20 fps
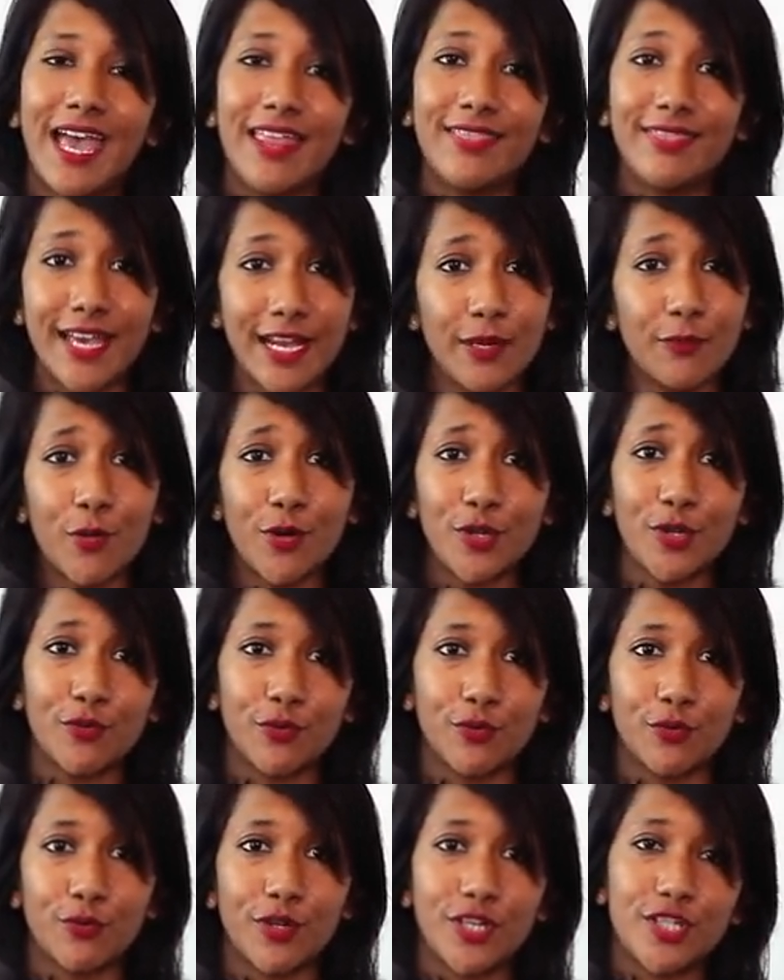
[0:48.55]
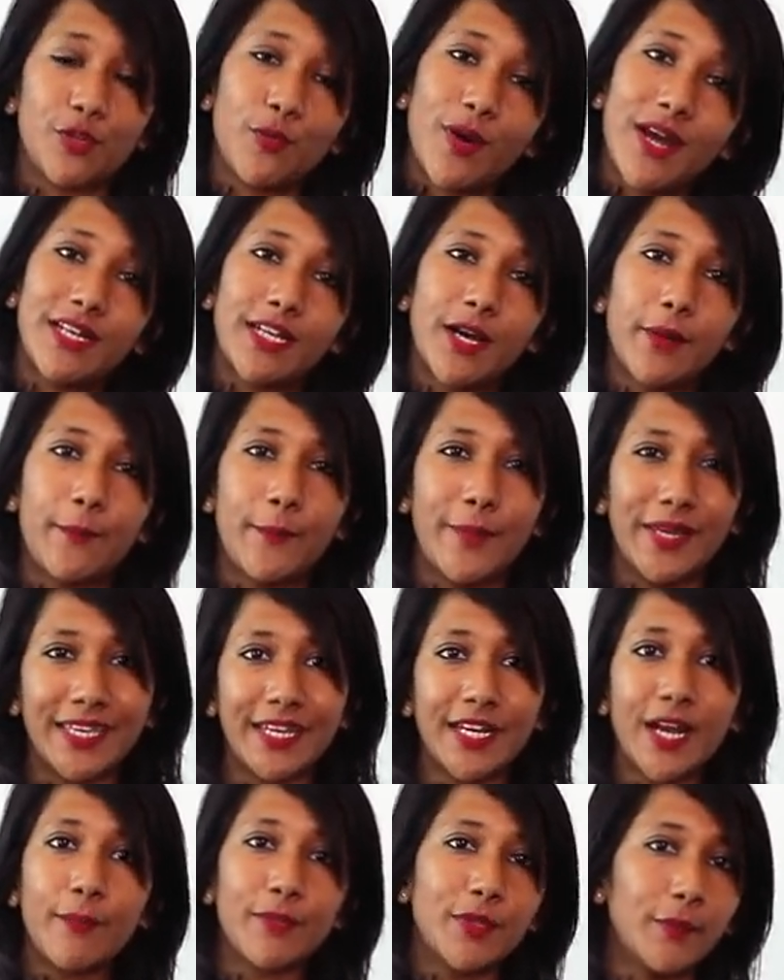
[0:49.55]
And then what you do is you end up
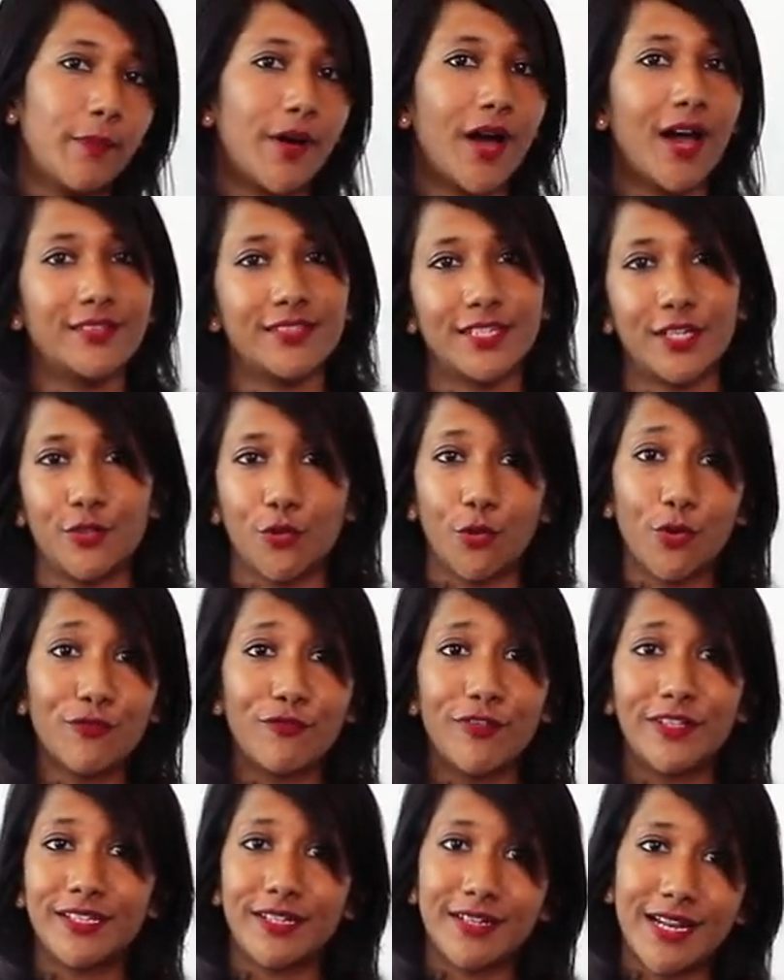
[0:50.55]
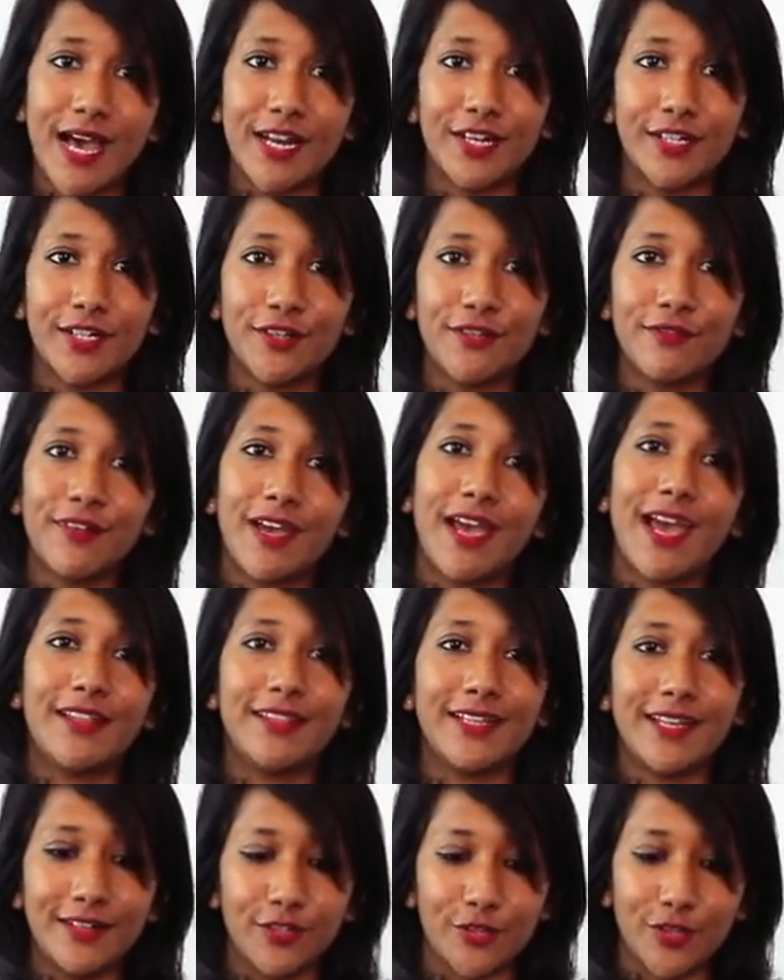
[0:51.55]
picking up the parts that don't fit the narrative
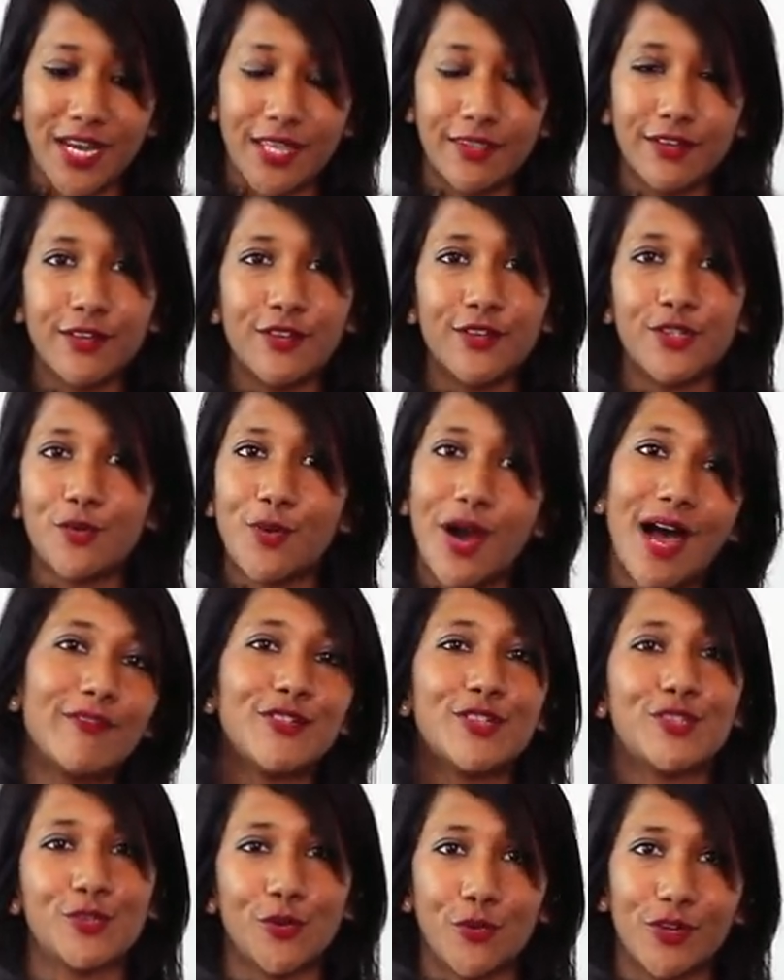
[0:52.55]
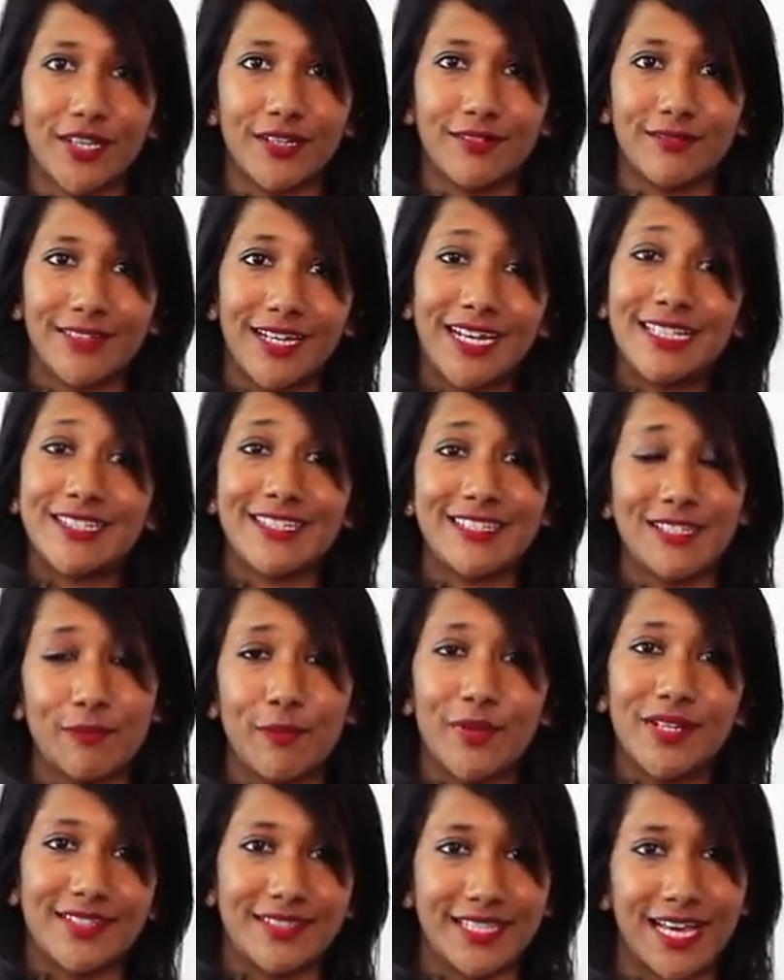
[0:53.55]
and then together you have a story. It's as
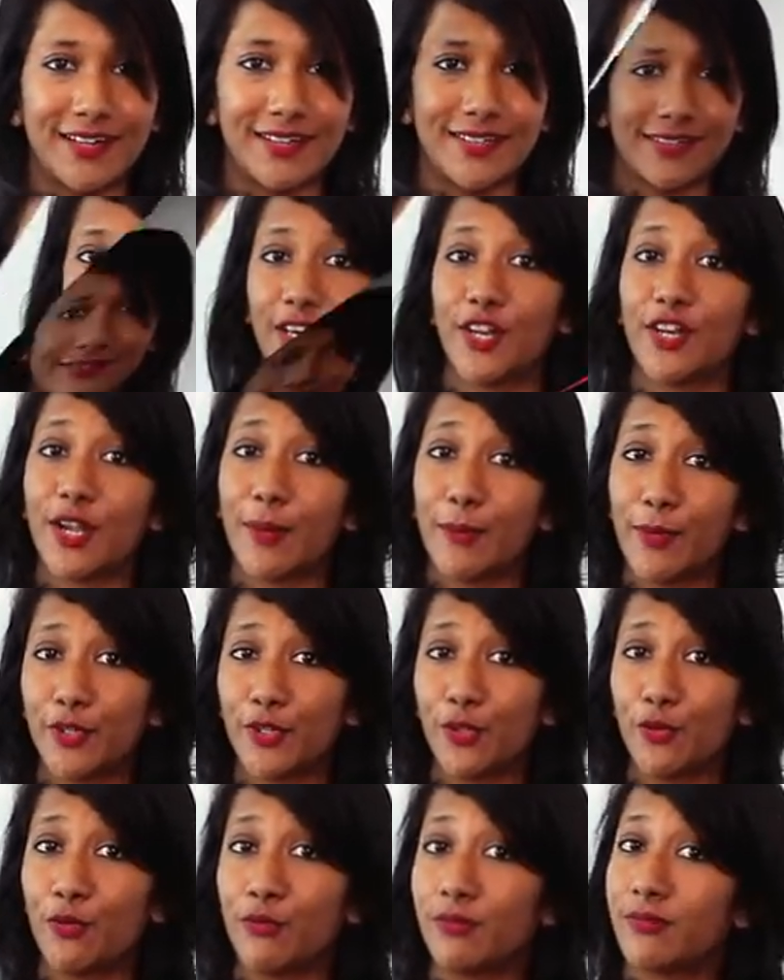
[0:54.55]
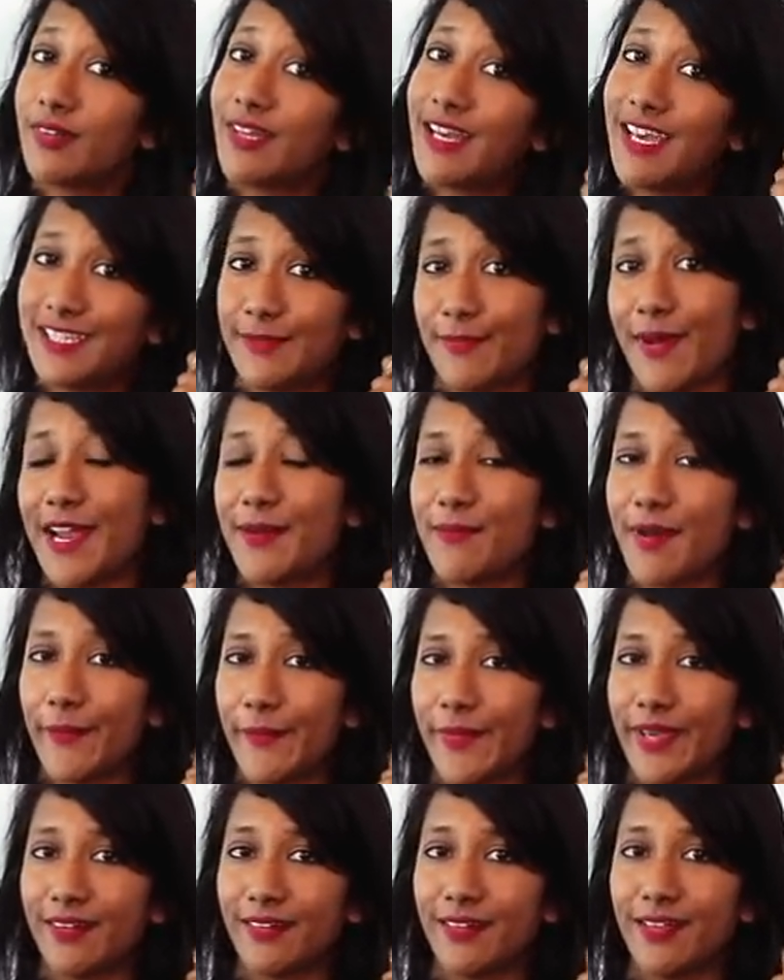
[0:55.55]
simple as that. Number two is mind
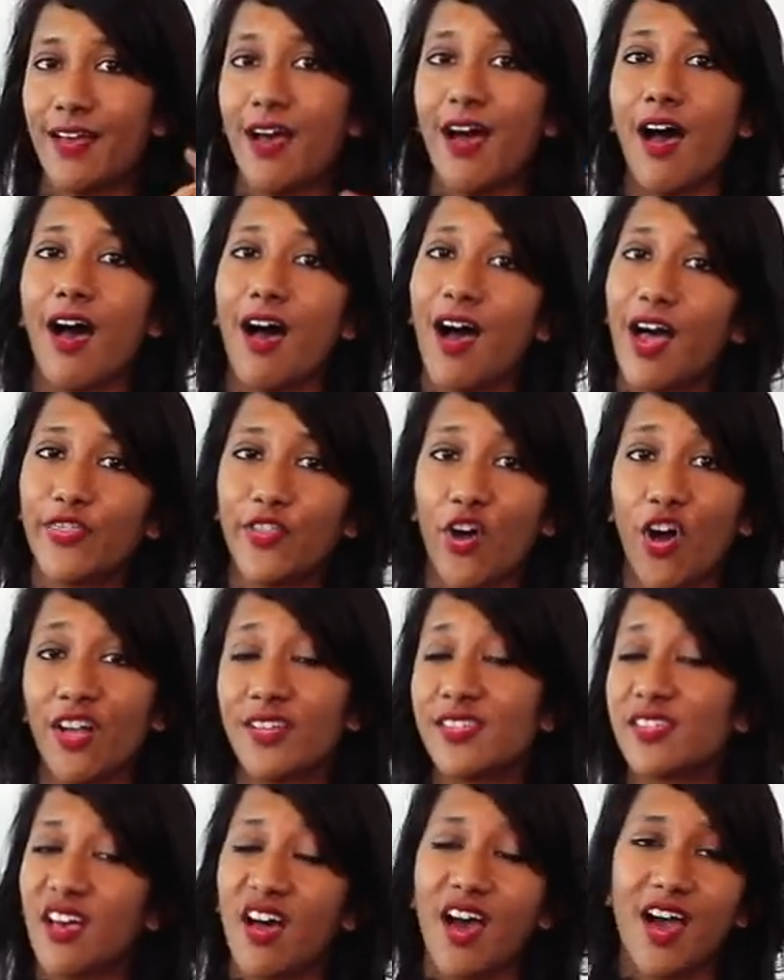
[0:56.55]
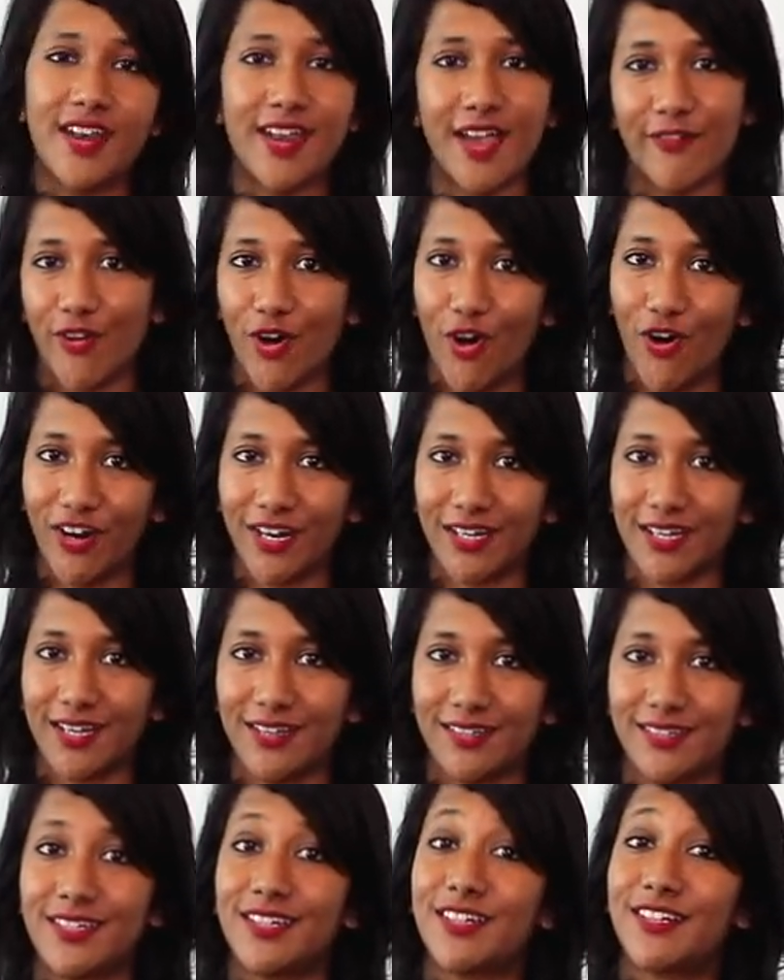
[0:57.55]
mapping. Our thoughts are never
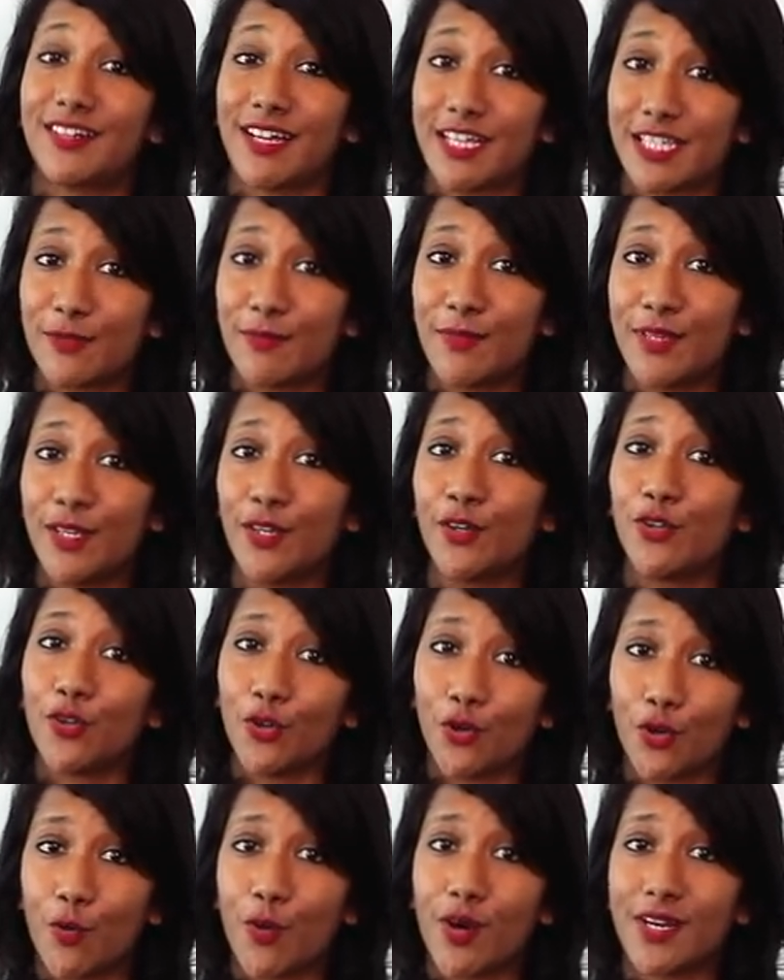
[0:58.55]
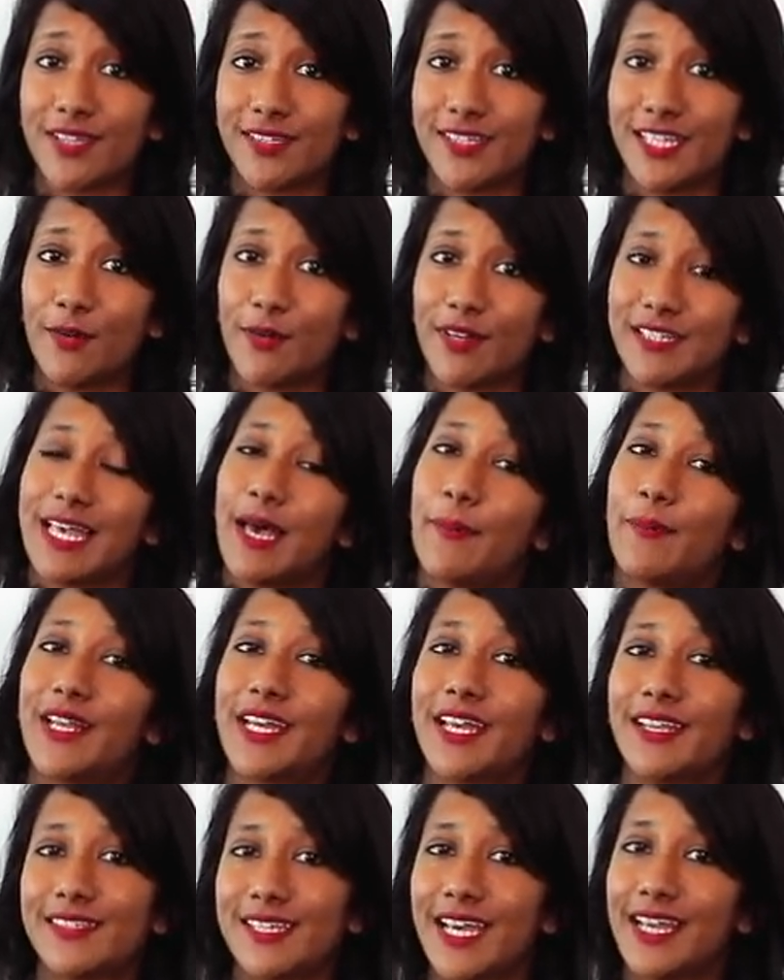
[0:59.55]
organized. Trust me, you don't want to see what's
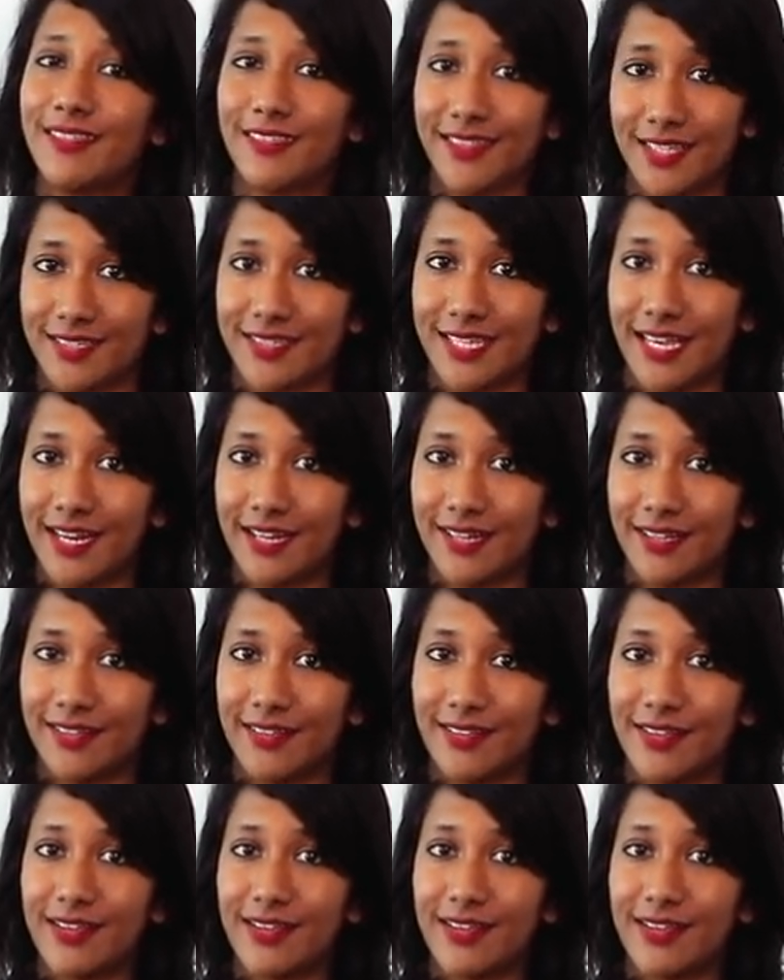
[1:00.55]
happening inside this head.